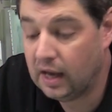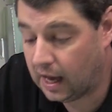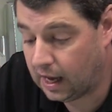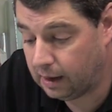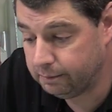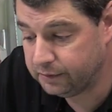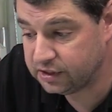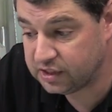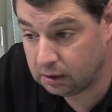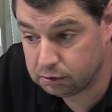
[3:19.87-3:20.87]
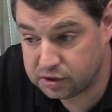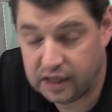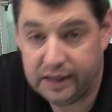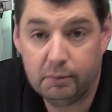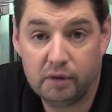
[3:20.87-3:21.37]
Um, the sales
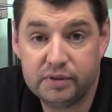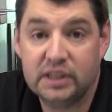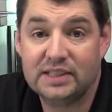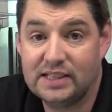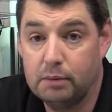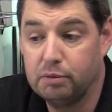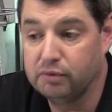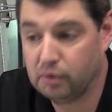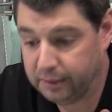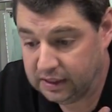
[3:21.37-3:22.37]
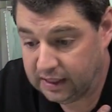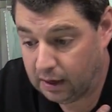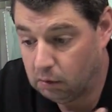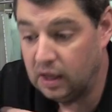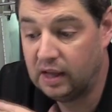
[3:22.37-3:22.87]
team, obviously it's separate from me
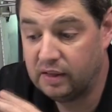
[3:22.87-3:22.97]
now,